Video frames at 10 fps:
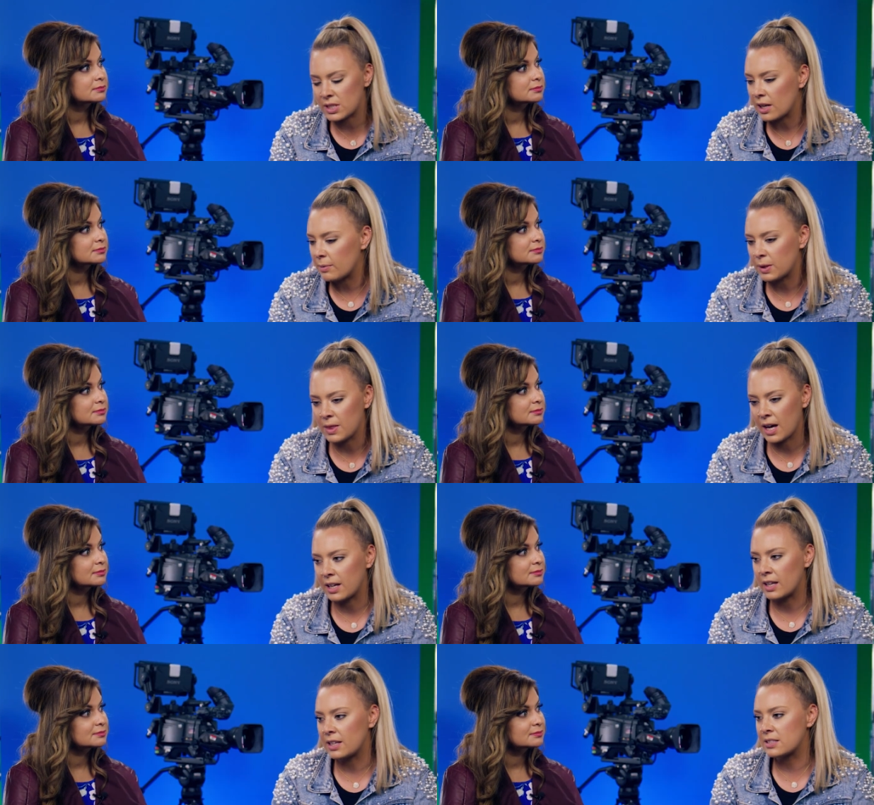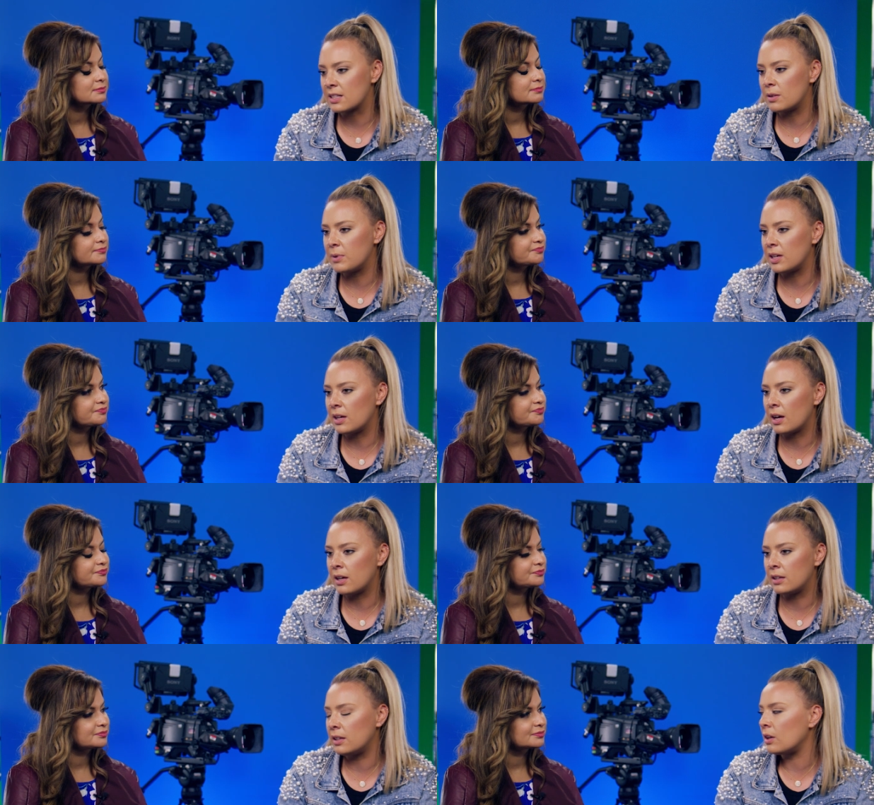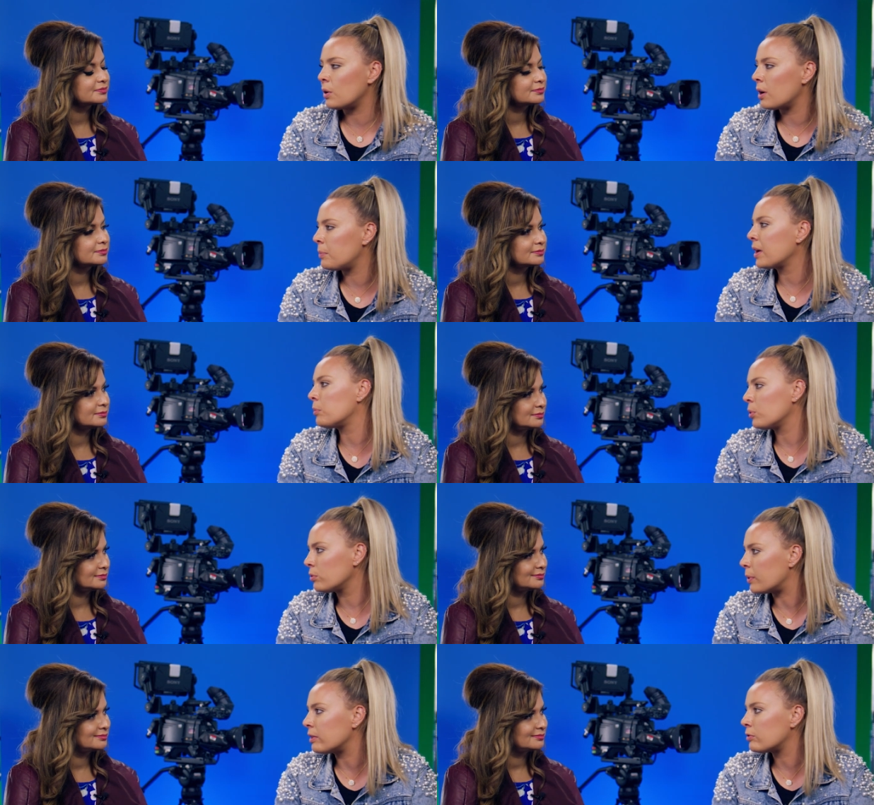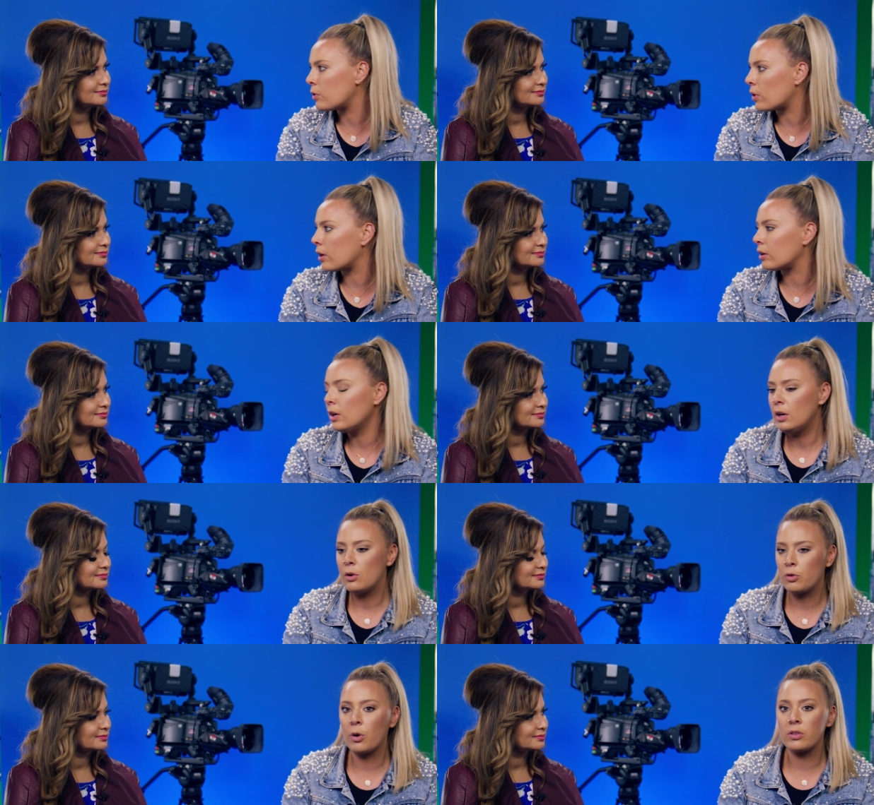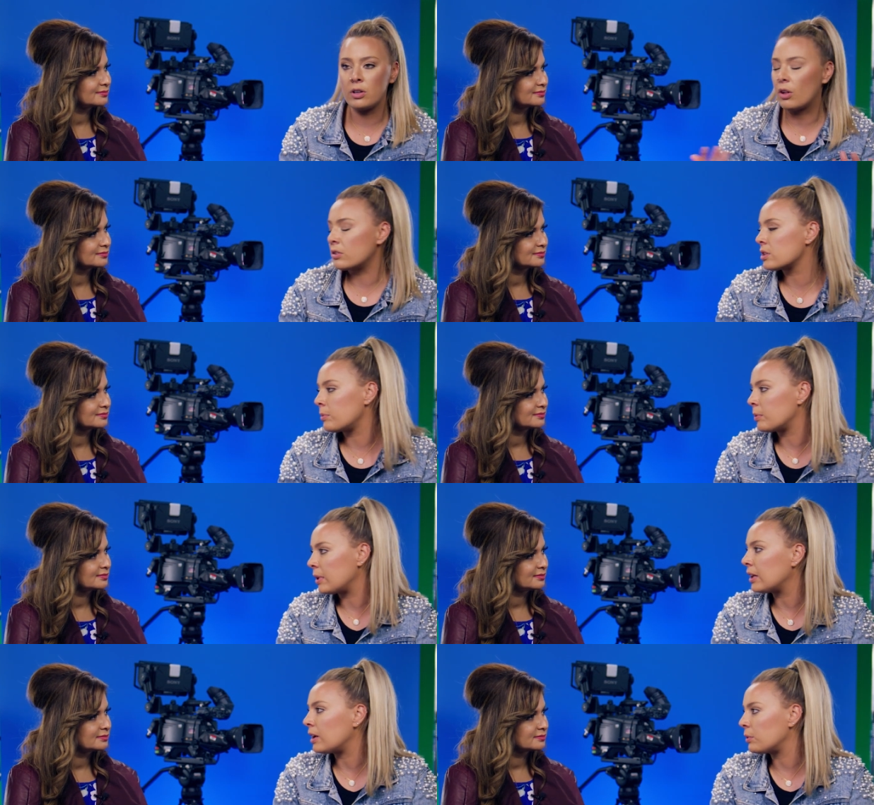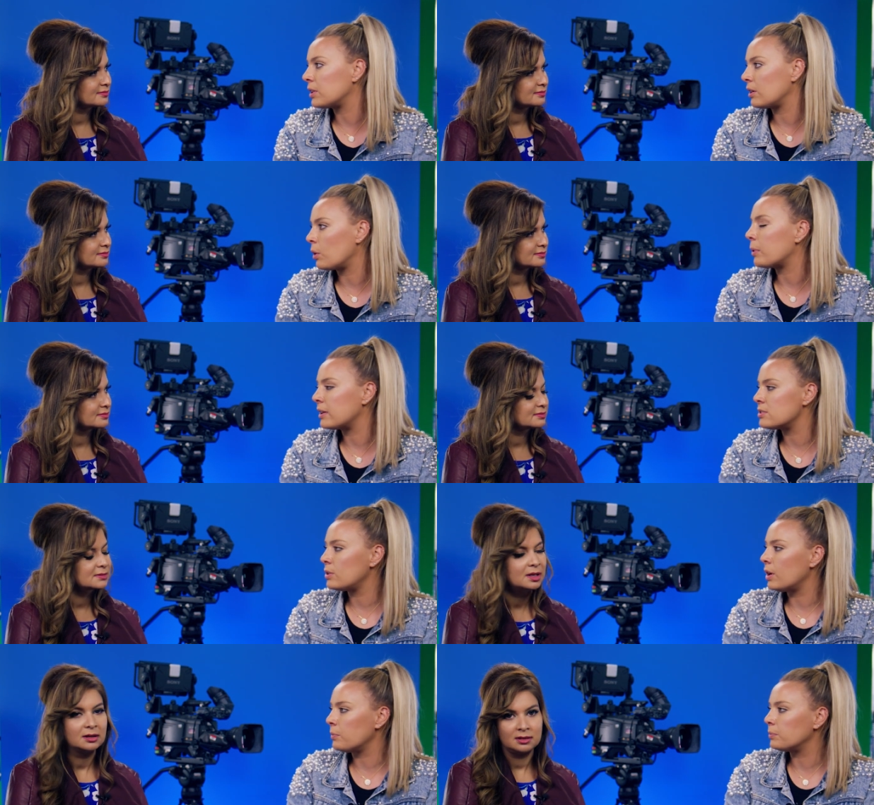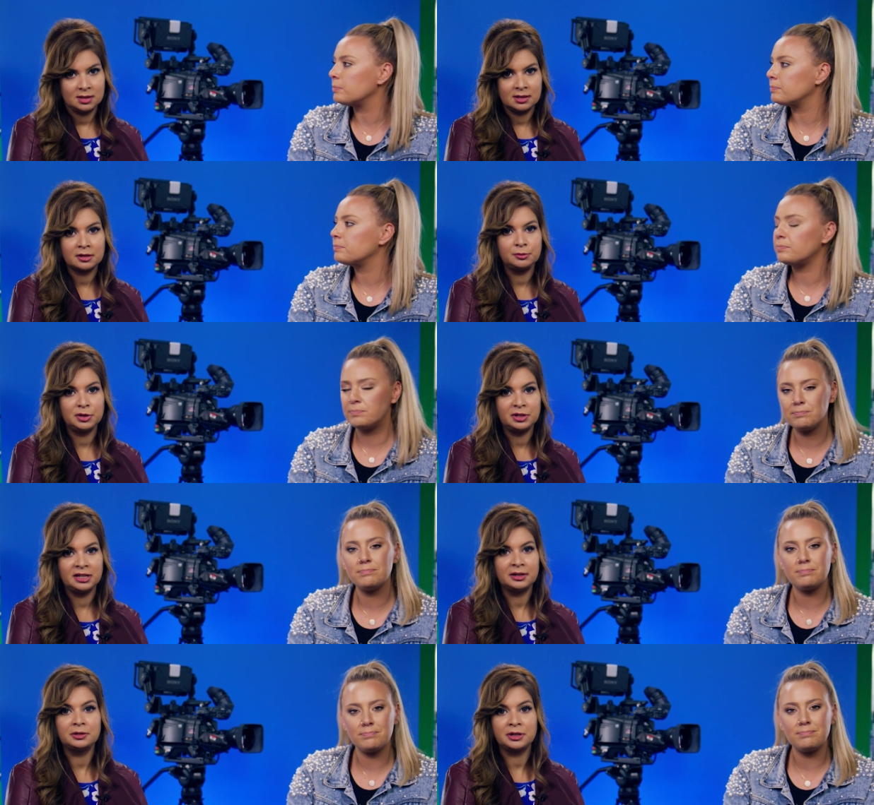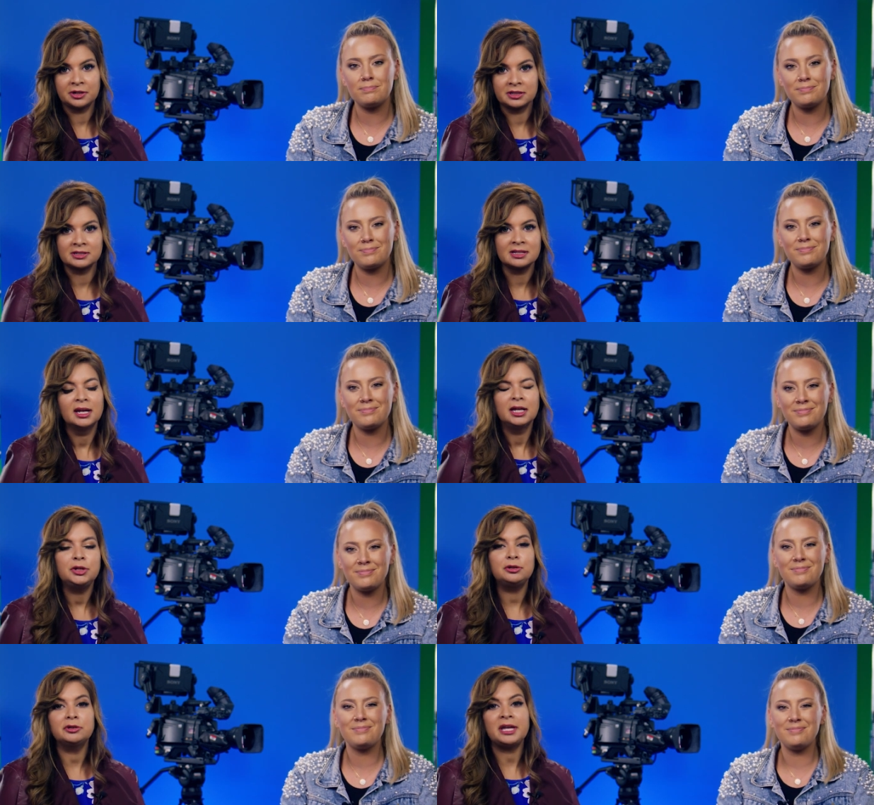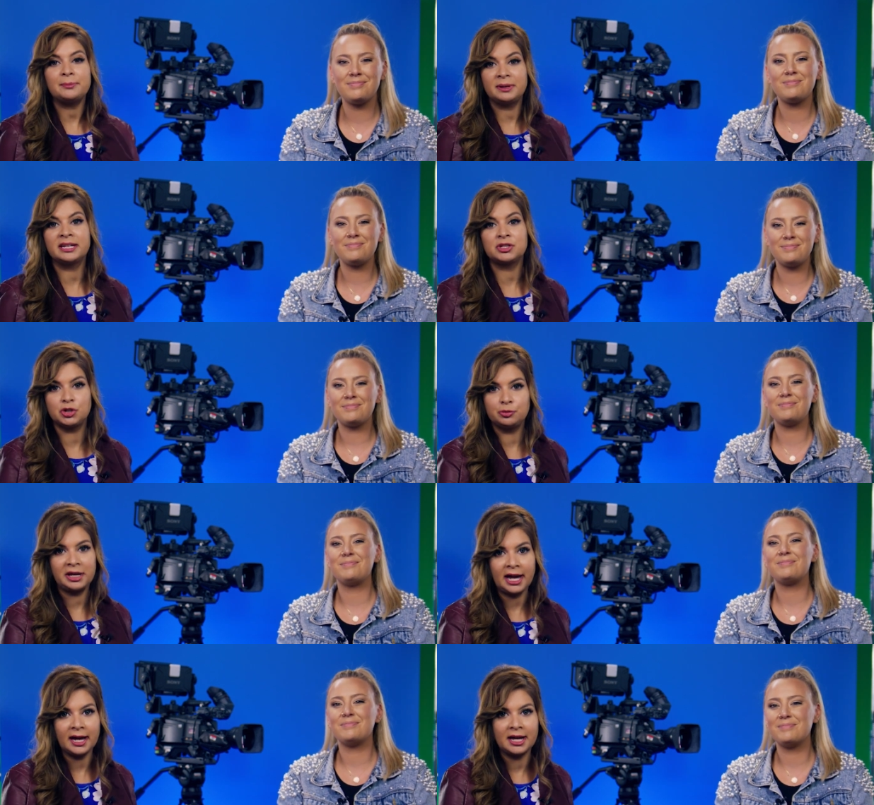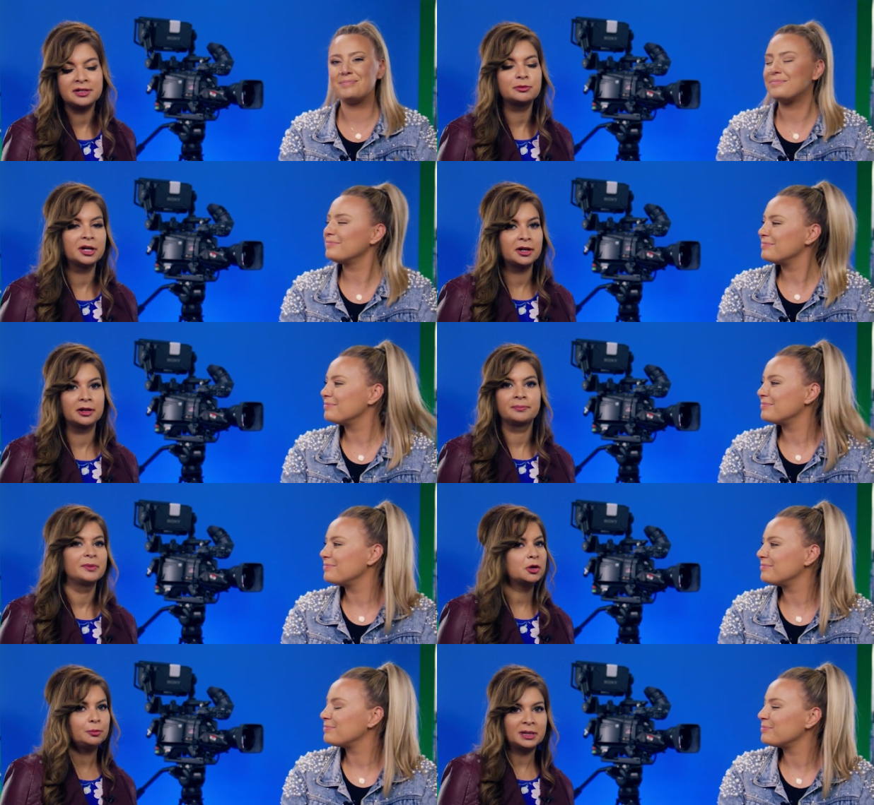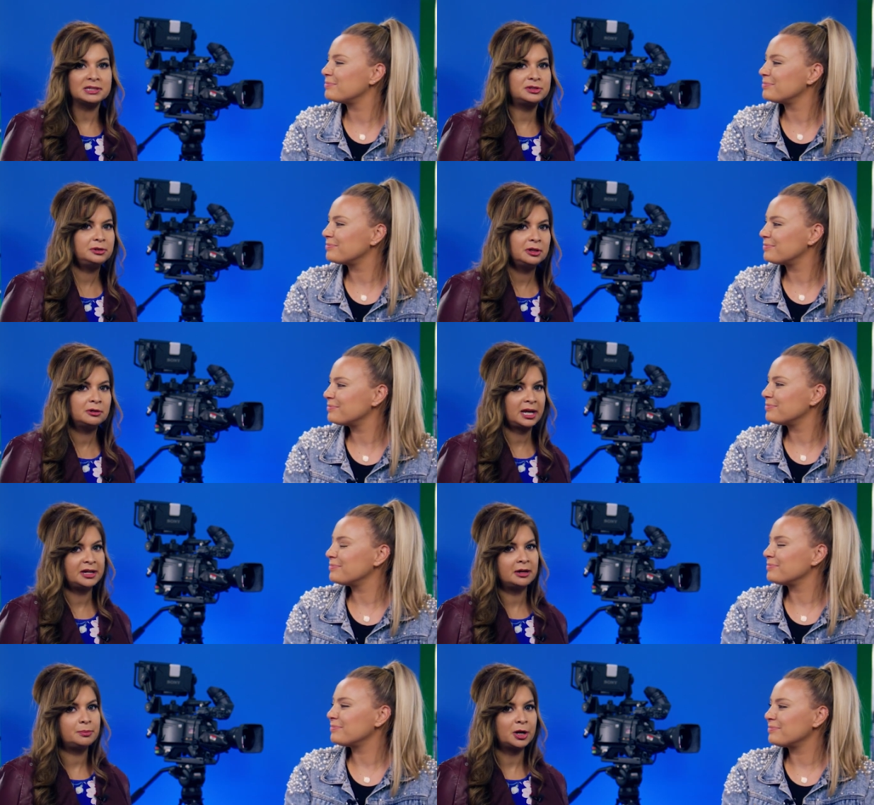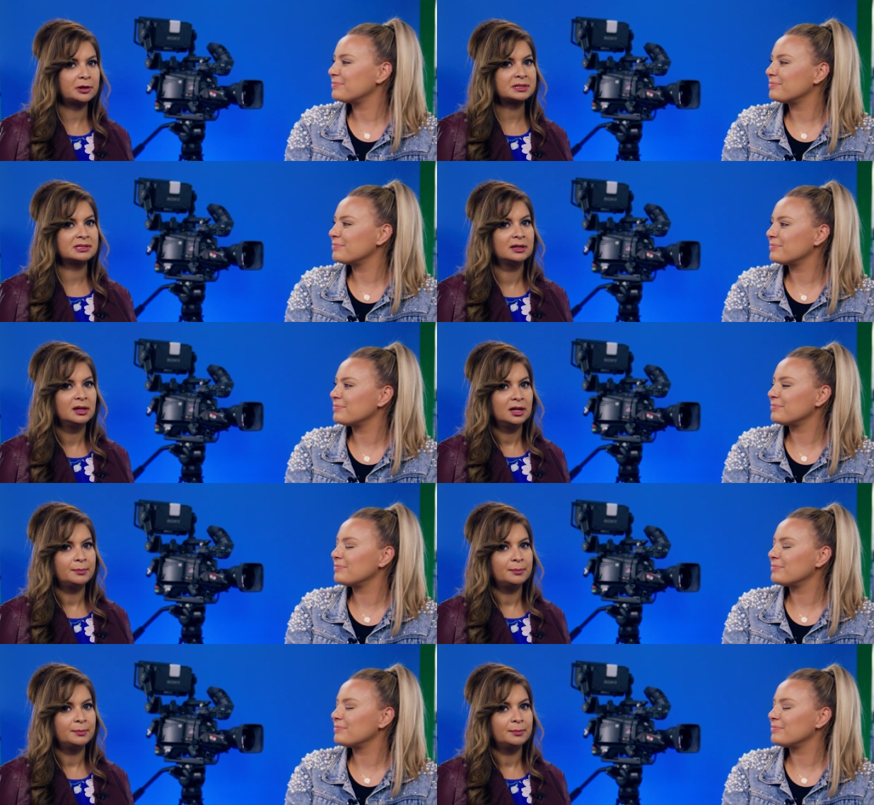Speaker 1: excited about that, and that's going to be a, you know a big improvement for for the knowledge capability within Copilot
Speaker 2: Studio. Uh, community, are you hearing this? You know that big issue we had where Copilot Studio cannot parse